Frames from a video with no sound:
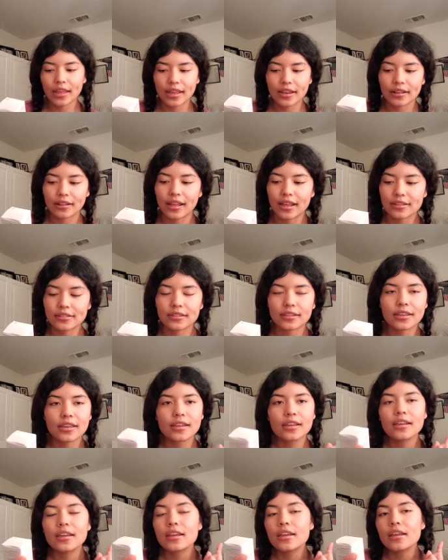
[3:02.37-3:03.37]
And
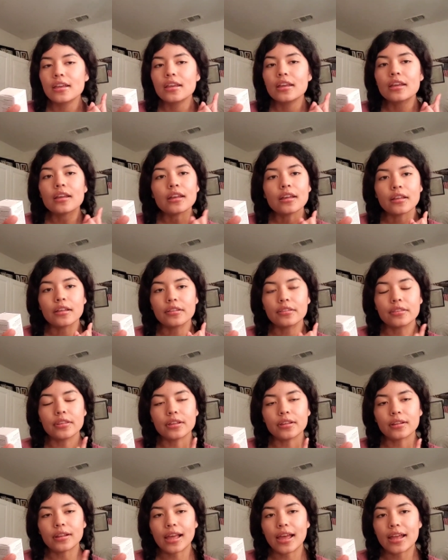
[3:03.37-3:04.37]
lastly,
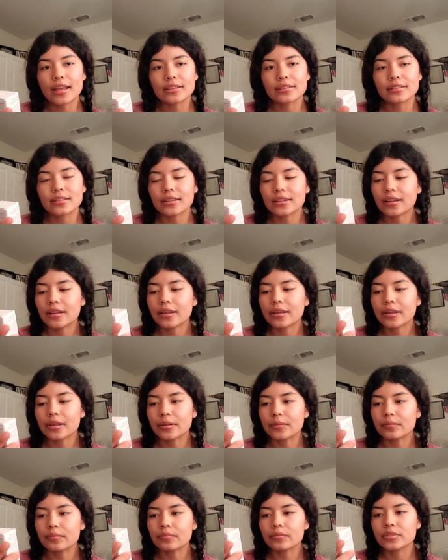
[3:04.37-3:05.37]
the last
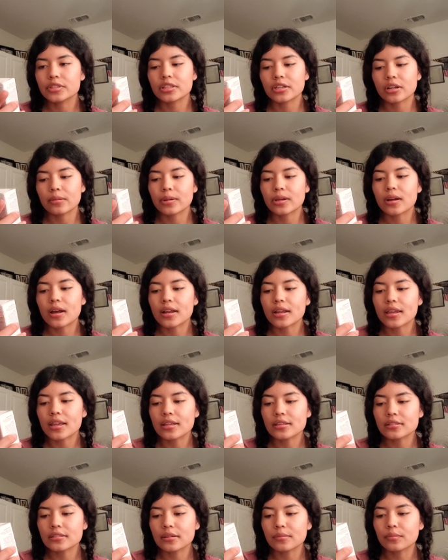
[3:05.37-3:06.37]
um serum I got
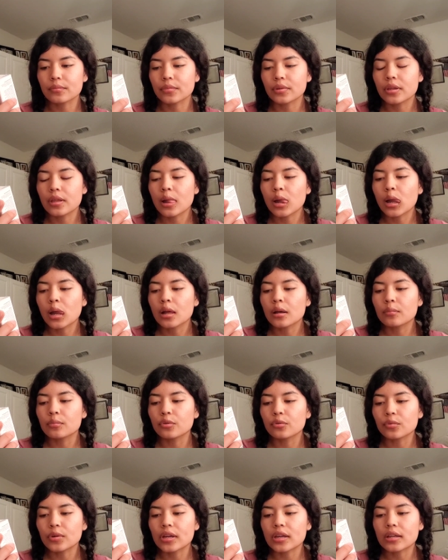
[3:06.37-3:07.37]
is the
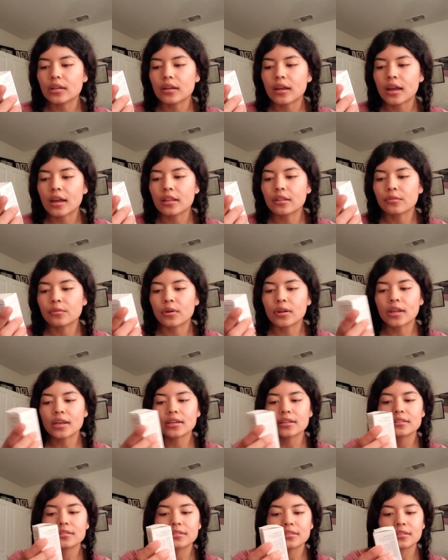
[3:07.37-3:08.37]
Marine
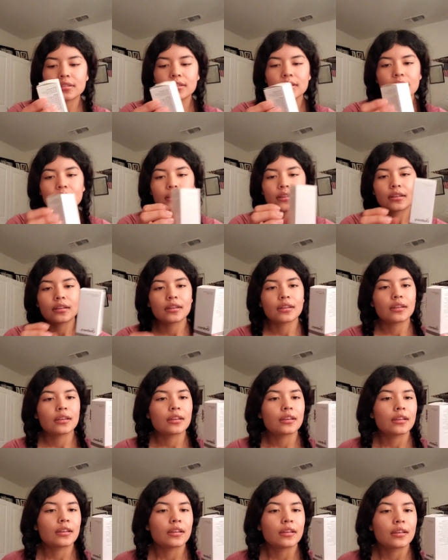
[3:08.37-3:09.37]
Hyaluronics.
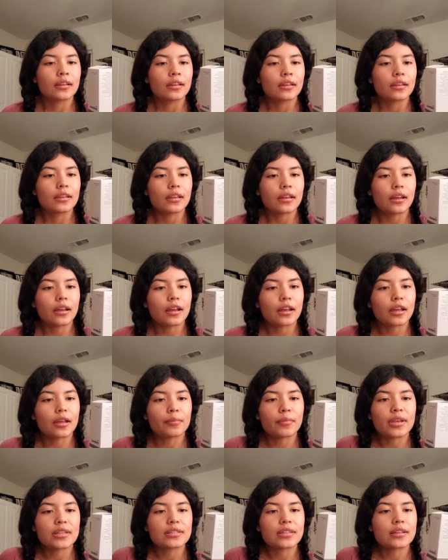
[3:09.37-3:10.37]
Um,
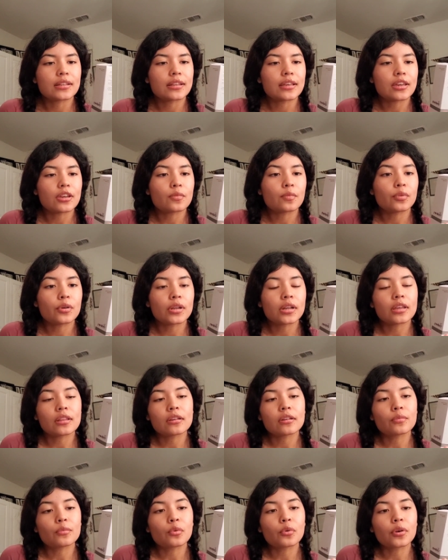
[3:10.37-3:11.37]
basically, you put
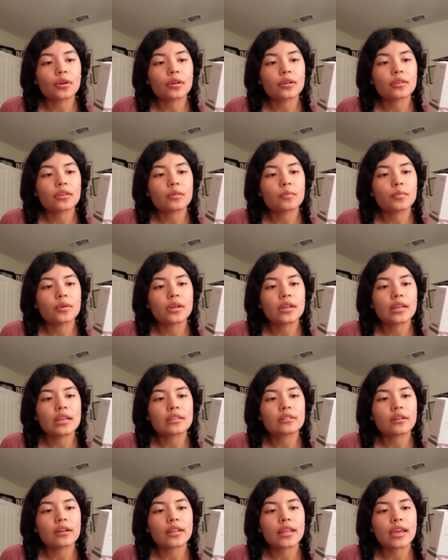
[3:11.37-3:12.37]
either or you put
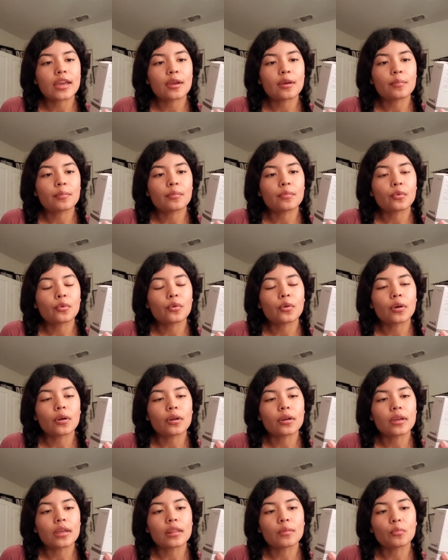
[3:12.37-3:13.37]
it on AM
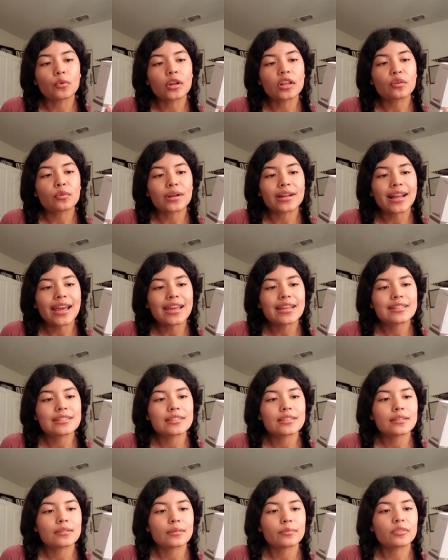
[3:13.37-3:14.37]
or in the morning or
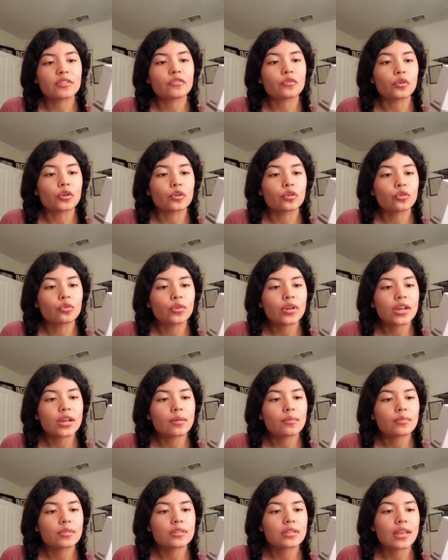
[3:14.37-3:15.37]
night before
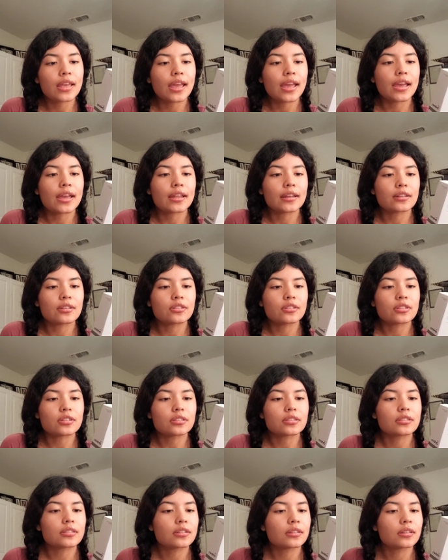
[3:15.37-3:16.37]
creams, and you
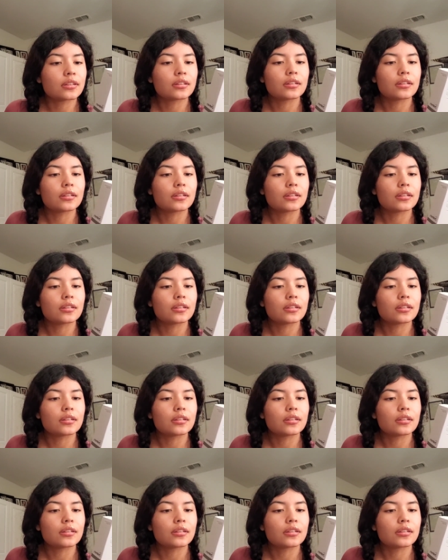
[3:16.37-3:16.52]
just